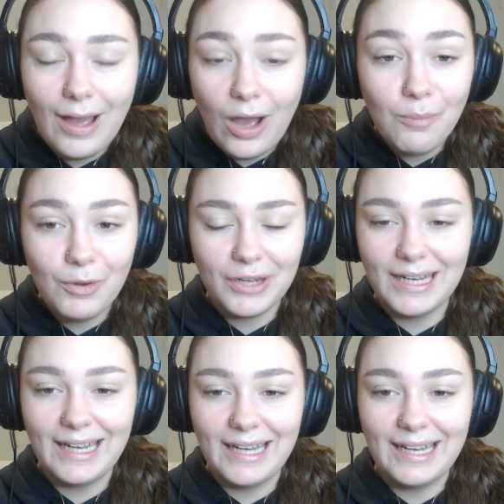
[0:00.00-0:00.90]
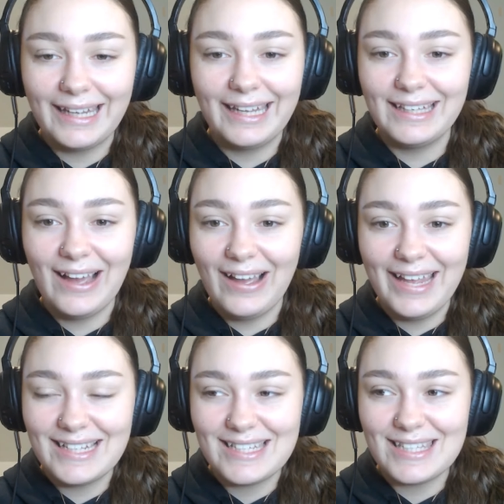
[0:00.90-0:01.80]
I'm looking at it thinking
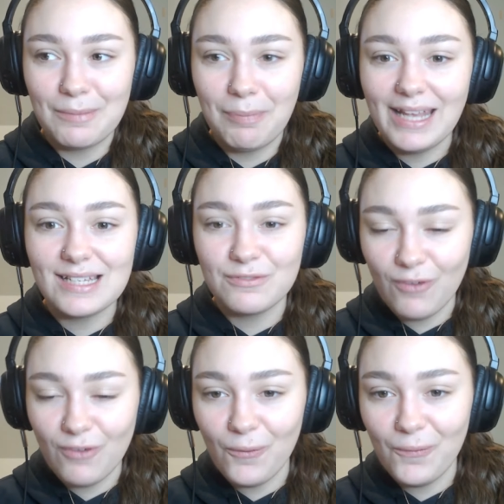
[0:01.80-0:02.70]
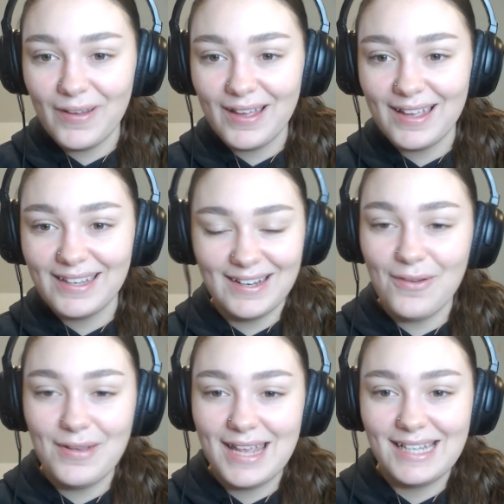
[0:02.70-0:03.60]
it's the players' fault.
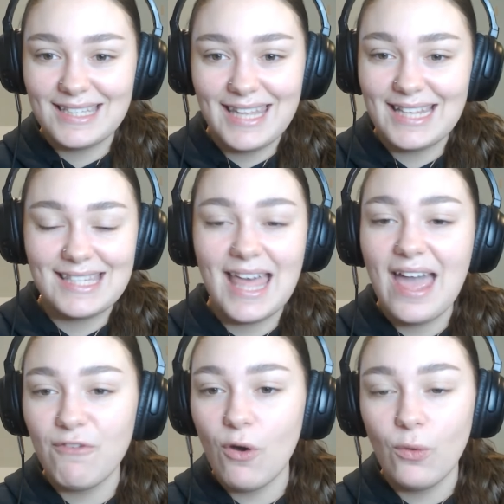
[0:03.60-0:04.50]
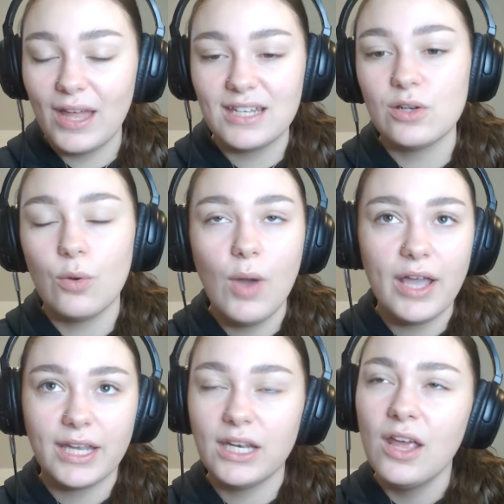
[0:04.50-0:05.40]
It's their fault that it's not
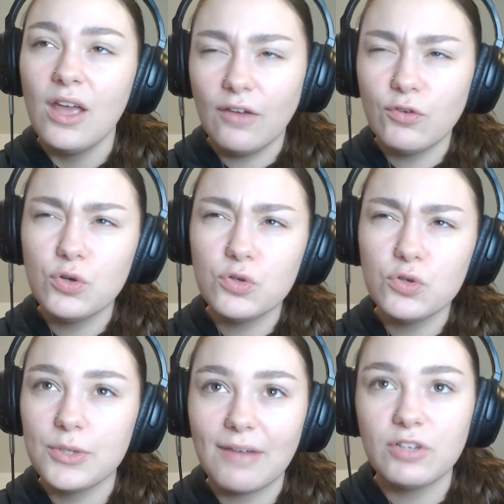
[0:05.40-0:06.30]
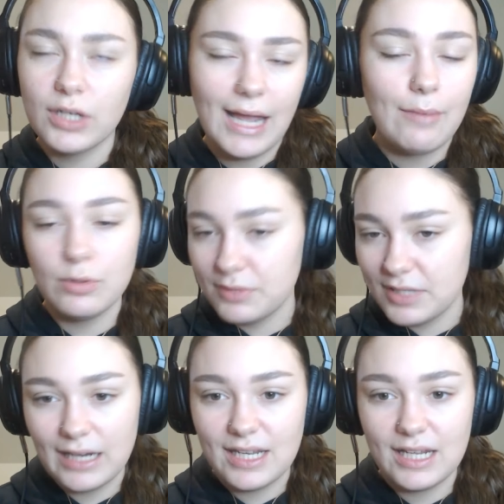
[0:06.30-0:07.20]
working. And of course, we do have to look at Amorim's
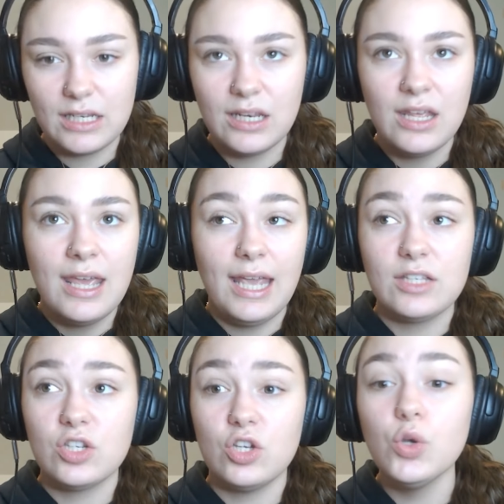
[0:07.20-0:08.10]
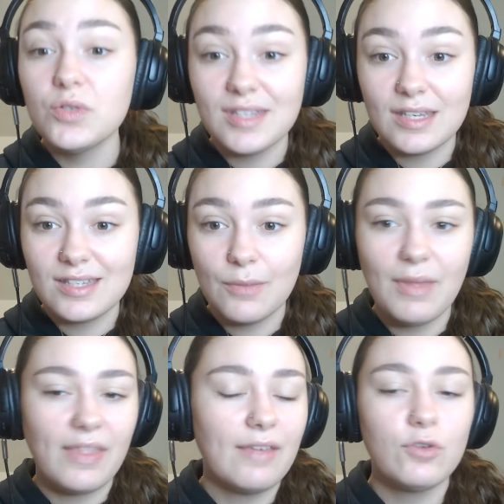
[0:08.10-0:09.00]
tactics, and it's a new system
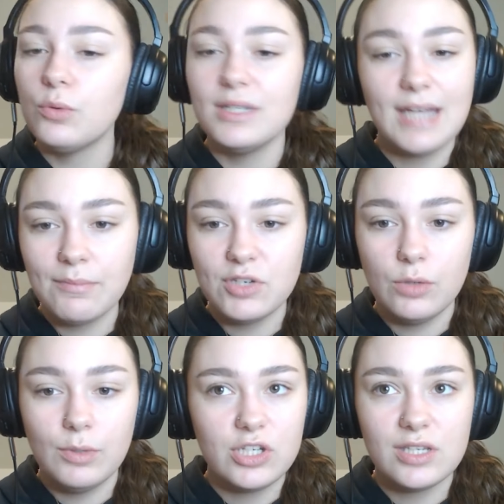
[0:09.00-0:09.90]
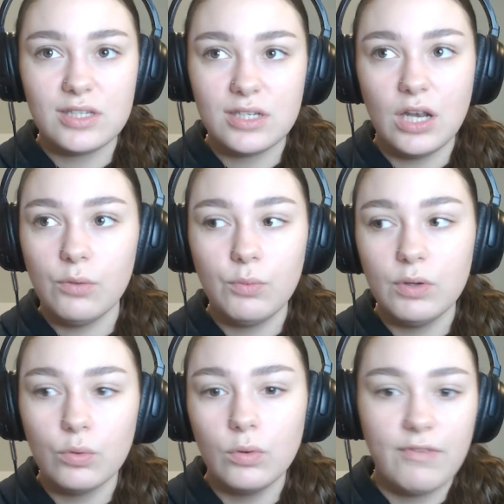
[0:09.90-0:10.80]
that they've got to adapt to, which is, we're all